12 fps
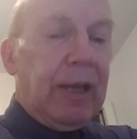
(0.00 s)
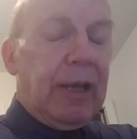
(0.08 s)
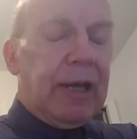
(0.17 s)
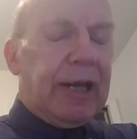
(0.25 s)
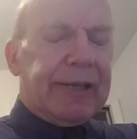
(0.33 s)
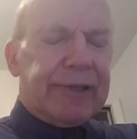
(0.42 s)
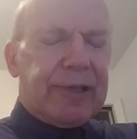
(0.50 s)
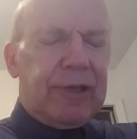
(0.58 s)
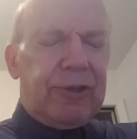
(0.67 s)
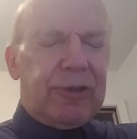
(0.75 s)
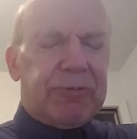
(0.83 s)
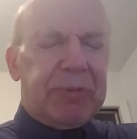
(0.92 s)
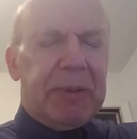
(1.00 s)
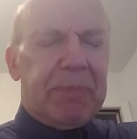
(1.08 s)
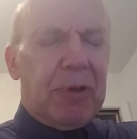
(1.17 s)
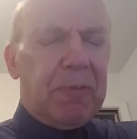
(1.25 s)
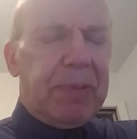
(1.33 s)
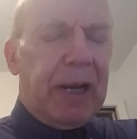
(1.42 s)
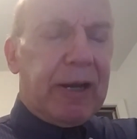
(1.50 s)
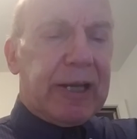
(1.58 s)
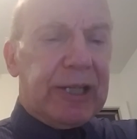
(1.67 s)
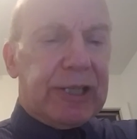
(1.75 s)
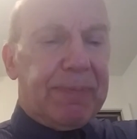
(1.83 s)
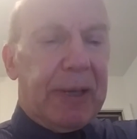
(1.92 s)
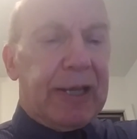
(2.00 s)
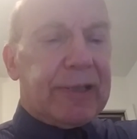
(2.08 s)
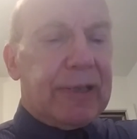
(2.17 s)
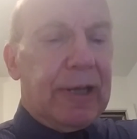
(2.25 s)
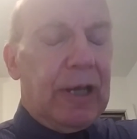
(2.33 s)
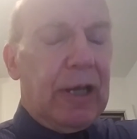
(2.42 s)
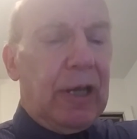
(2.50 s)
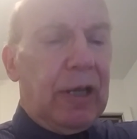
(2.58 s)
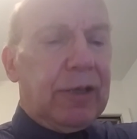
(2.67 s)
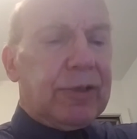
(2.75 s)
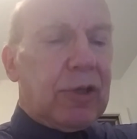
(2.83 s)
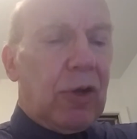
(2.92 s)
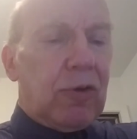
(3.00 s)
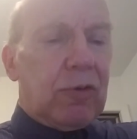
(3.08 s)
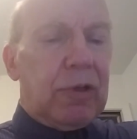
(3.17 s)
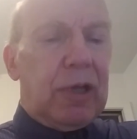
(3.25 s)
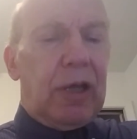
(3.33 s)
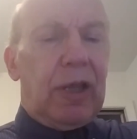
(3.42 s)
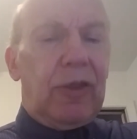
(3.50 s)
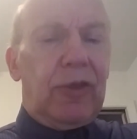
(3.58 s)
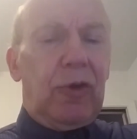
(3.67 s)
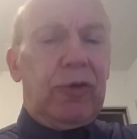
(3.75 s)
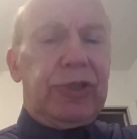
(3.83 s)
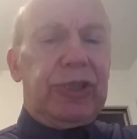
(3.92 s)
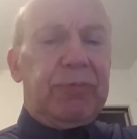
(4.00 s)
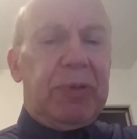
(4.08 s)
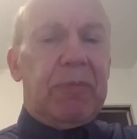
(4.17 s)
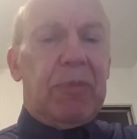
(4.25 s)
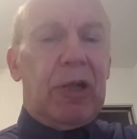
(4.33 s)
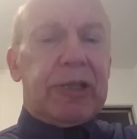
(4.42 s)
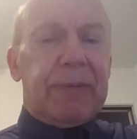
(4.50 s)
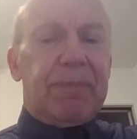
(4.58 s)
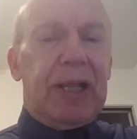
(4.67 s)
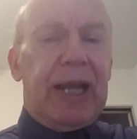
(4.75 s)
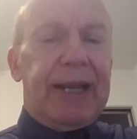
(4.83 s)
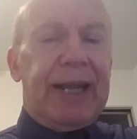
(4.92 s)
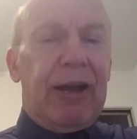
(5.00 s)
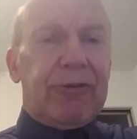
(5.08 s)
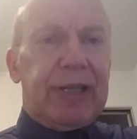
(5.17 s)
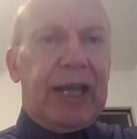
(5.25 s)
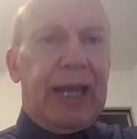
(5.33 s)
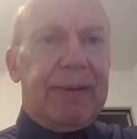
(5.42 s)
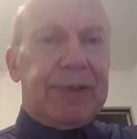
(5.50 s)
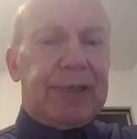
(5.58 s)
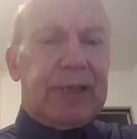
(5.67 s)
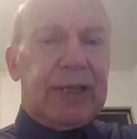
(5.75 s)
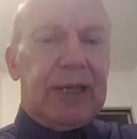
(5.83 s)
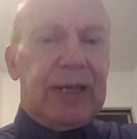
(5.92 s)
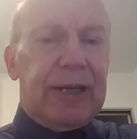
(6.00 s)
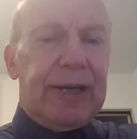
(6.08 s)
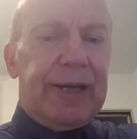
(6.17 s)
per parking space. So those should be multiplied out times the